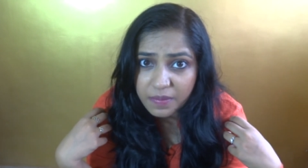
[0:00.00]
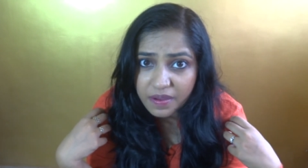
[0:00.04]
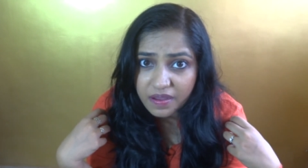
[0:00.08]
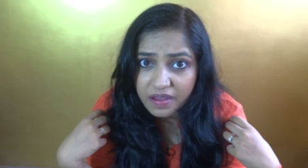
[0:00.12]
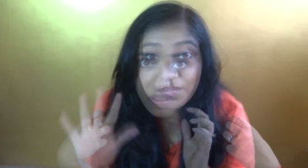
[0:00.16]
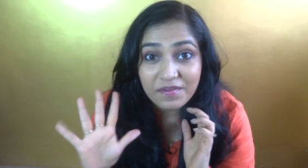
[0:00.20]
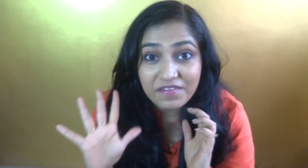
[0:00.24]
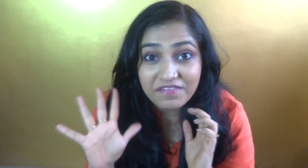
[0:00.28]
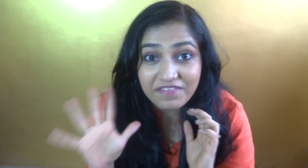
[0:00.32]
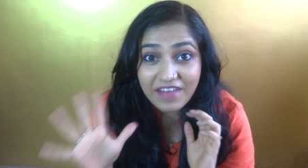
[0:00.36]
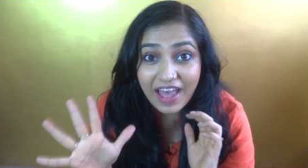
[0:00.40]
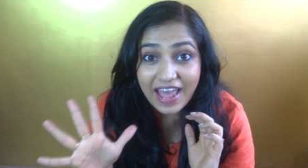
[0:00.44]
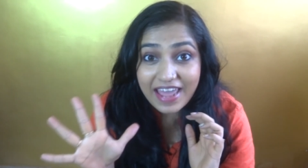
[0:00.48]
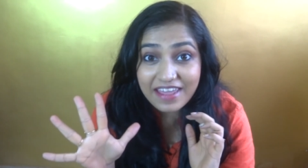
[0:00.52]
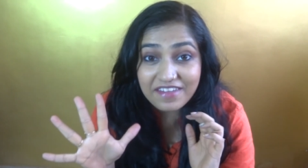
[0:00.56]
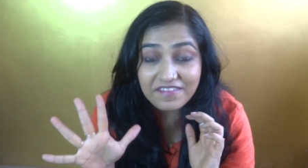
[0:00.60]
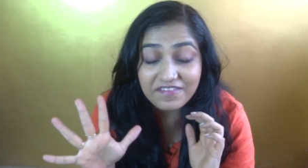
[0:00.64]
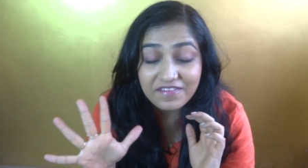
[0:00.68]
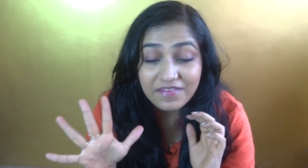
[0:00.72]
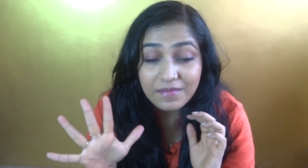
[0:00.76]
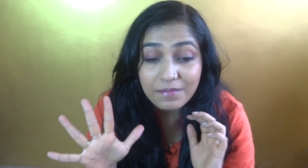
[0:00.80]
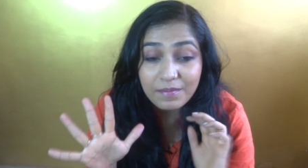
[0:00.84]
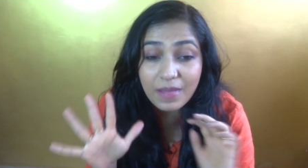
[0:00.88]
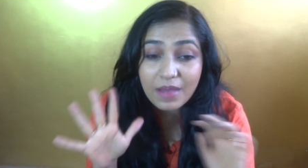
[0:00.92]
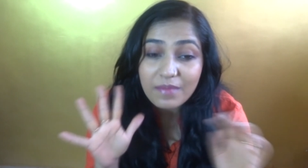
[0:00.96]
Number
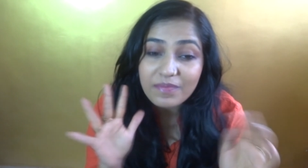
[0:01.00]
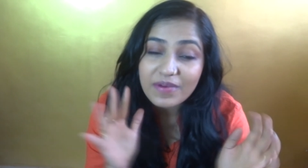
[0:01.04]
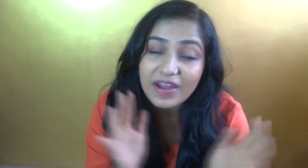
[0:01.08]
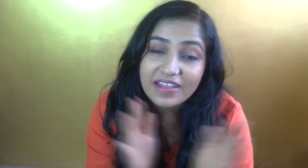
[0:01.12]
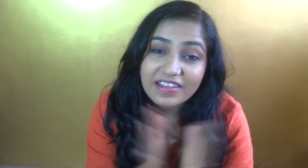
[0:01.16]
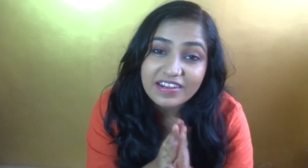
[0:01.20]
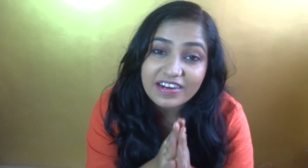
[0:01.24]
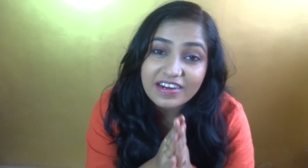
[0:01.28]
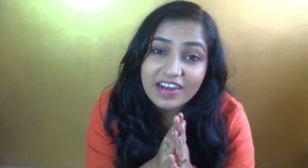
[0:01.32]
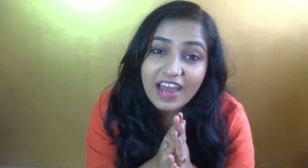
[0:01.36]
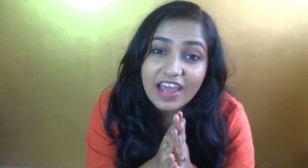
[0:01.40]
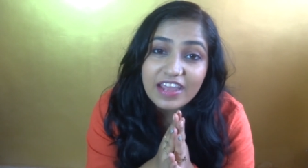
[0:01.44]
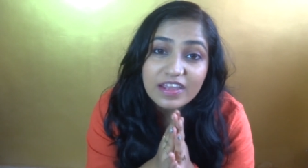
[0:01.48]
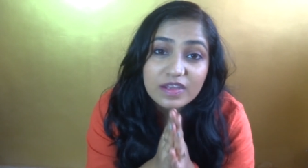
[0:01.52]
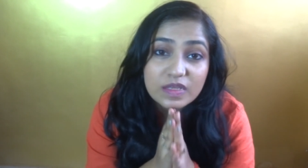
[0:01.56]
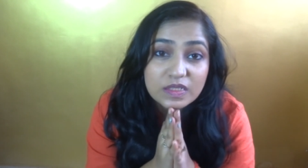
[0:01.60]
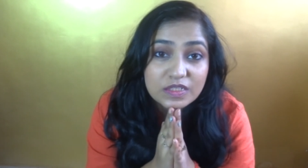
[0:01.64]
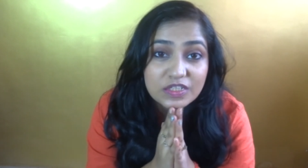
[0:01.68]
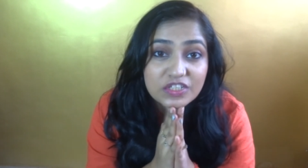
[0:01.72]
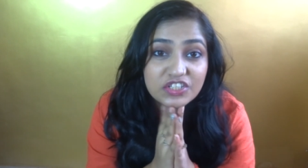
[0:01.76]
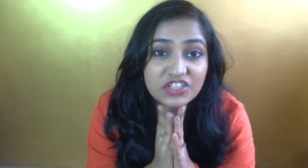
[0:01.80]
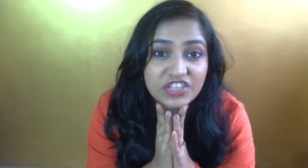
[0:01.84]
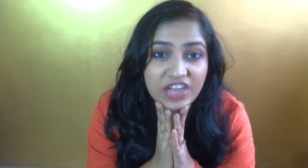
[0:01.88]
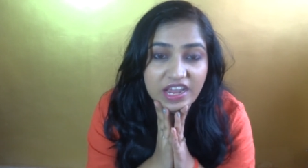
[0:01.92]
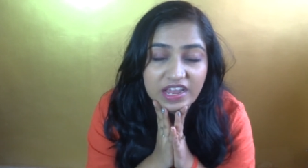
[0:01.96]
5. My brother and I used
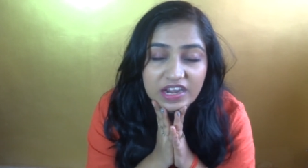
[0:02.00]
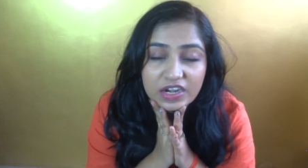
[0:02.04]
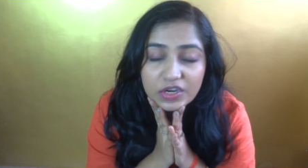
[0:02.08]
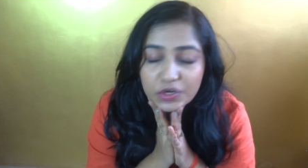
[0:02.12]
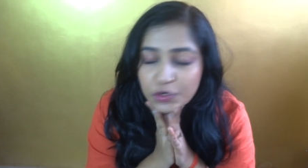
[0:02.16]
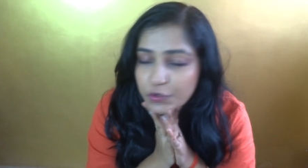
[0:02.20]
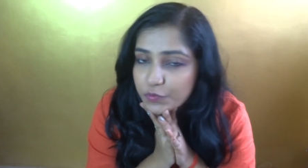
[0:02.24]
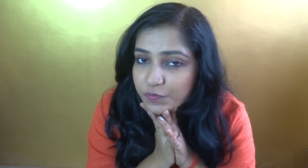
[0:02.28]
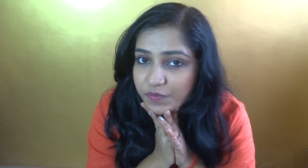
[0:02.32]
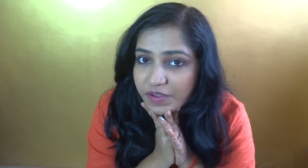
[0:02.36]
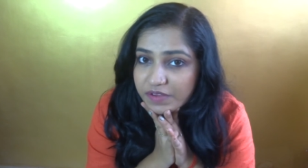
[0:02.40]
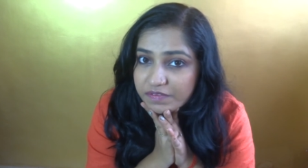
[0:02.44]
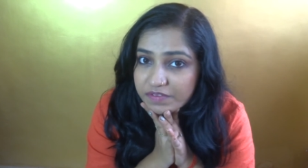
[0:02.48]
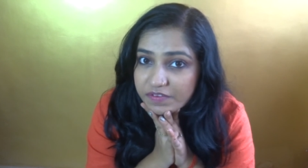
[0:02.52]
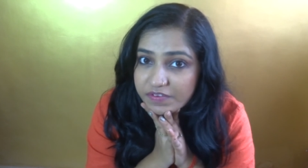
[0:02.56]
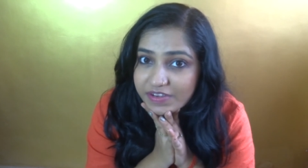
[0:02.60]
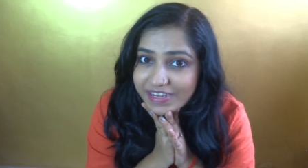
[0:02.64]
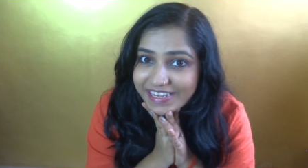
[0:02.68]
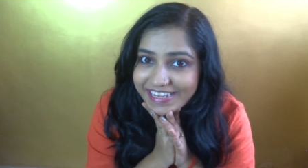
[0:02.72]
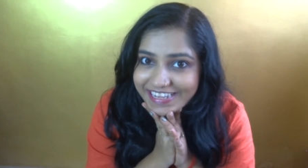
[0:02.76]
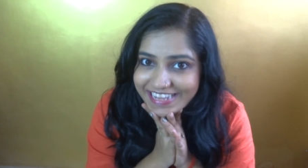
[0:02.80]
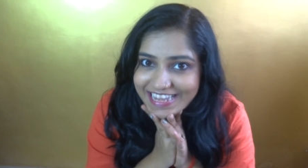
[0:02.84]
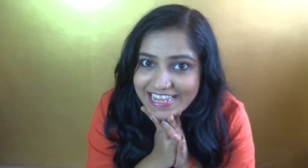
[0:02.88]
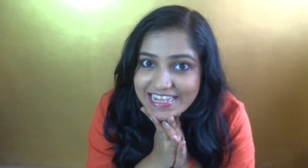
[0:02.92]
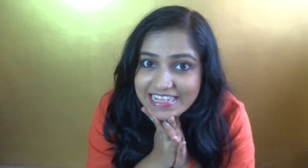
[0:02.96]
to share a room when we were
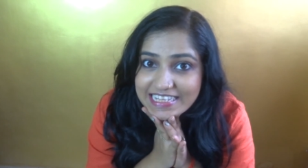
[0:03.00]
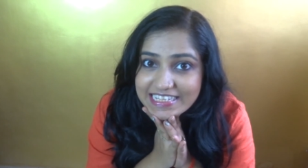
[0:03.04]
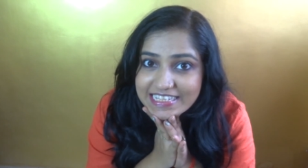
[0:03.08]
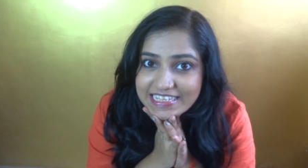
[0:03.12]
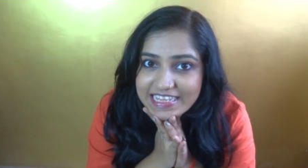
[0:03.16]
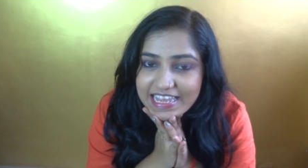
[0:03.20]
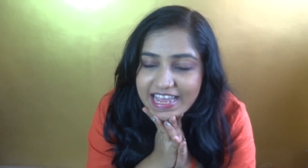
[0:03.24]
kids,